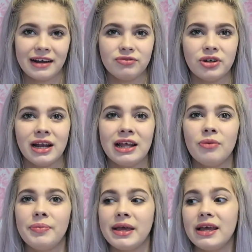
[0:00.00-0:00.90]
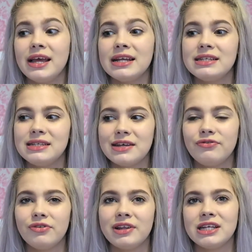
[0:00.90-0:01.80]
I've done it a little bit
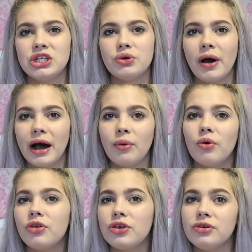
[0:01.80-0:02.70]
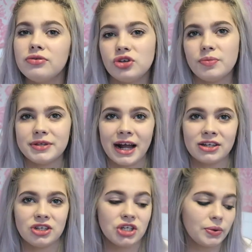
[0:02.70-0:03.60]
differently to how other YouTubers
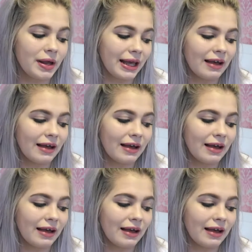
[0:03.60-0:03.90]
actually do it.